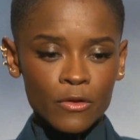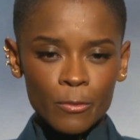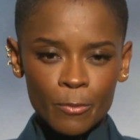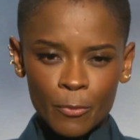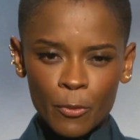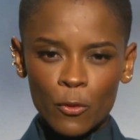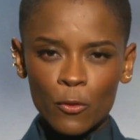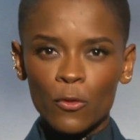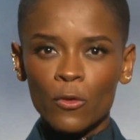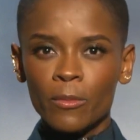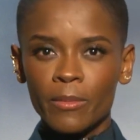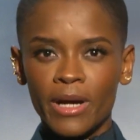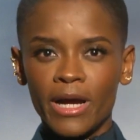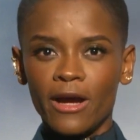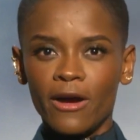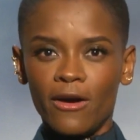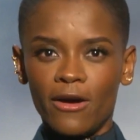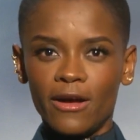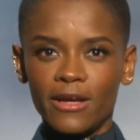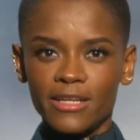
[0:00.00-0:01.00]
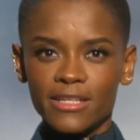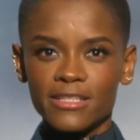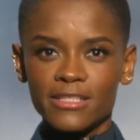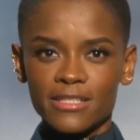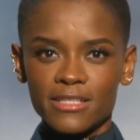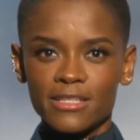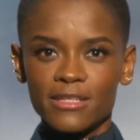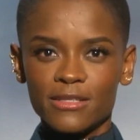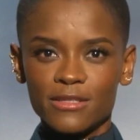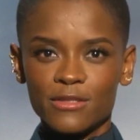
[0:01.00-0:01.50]
pour my heart
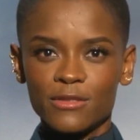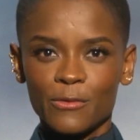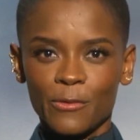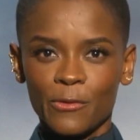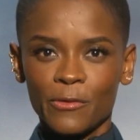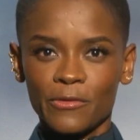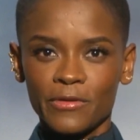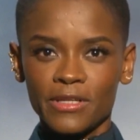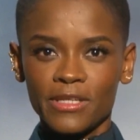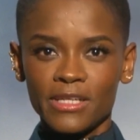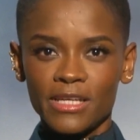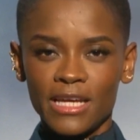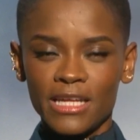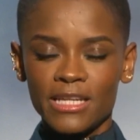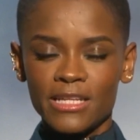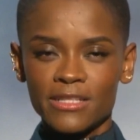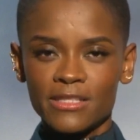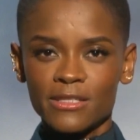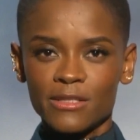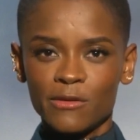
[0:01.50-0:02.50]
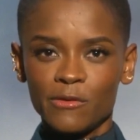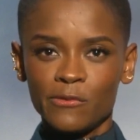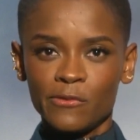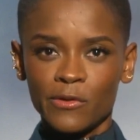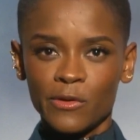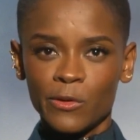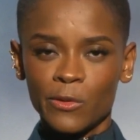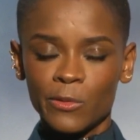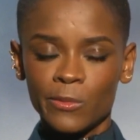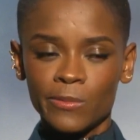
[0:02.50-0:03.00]
into the story and into the
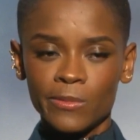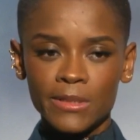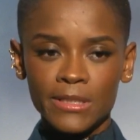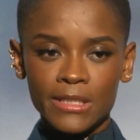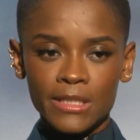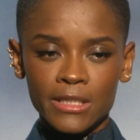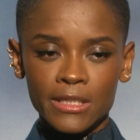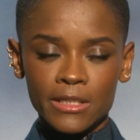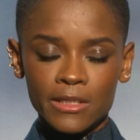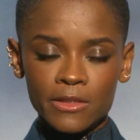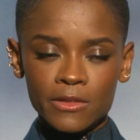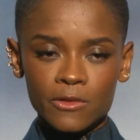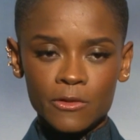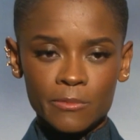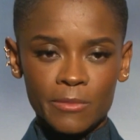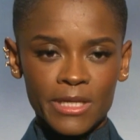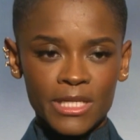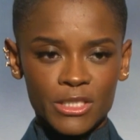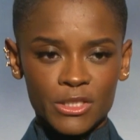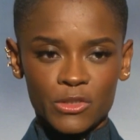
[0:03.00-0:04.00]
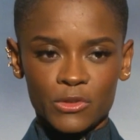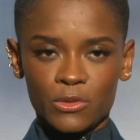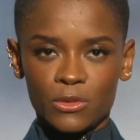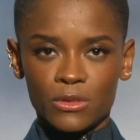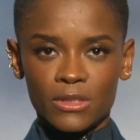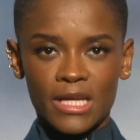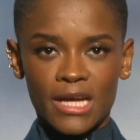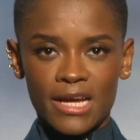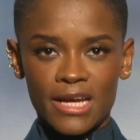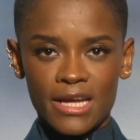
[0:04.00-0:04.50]
film, to make sure
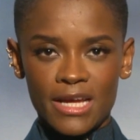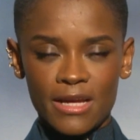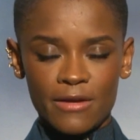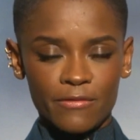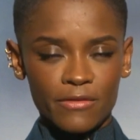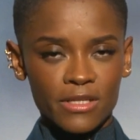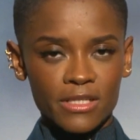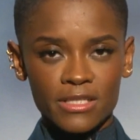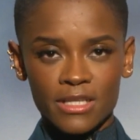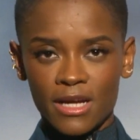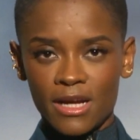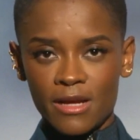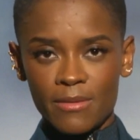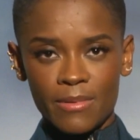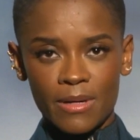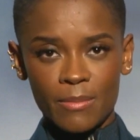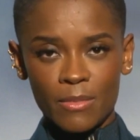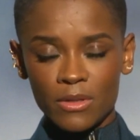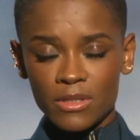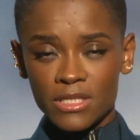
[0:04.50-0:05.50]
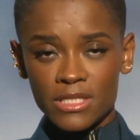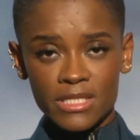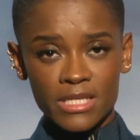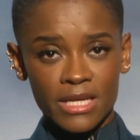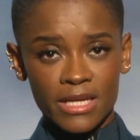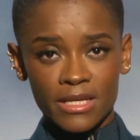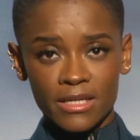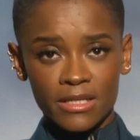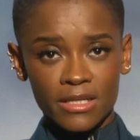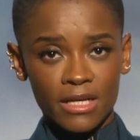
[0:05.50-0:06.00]
that every time I'm on
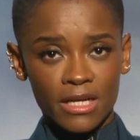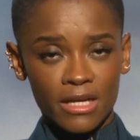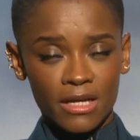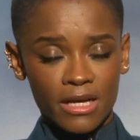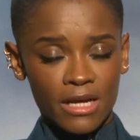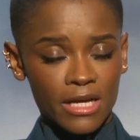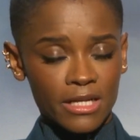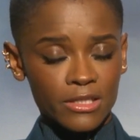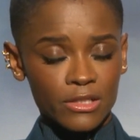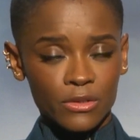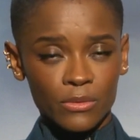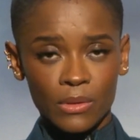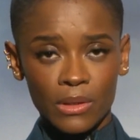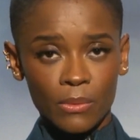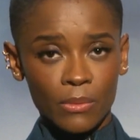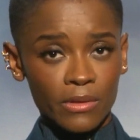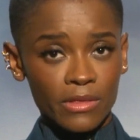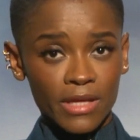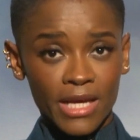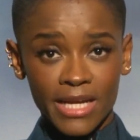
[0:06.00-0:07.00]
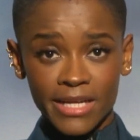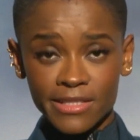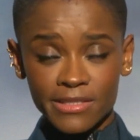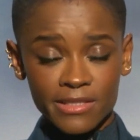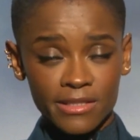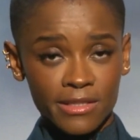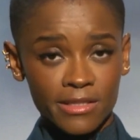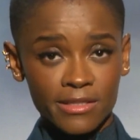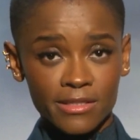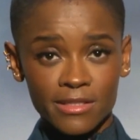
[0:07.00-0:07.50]
set, I do it with
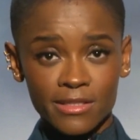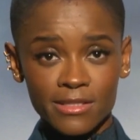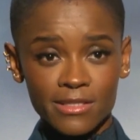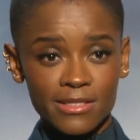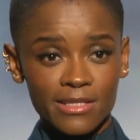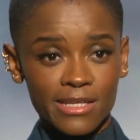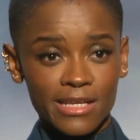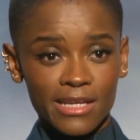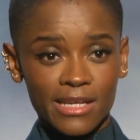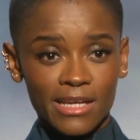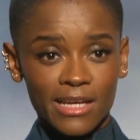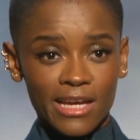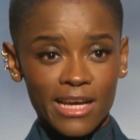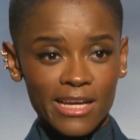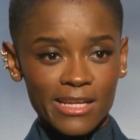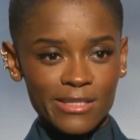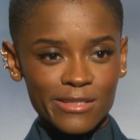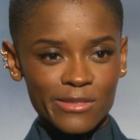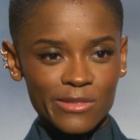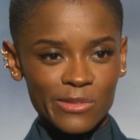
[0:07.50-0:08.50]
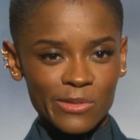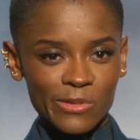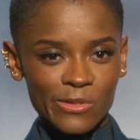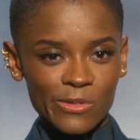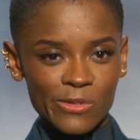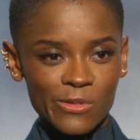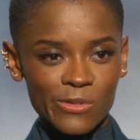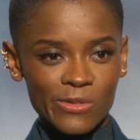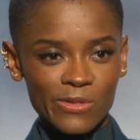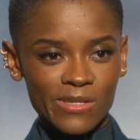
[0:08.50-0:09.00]
excellence. And
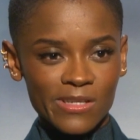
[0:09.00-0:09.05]
to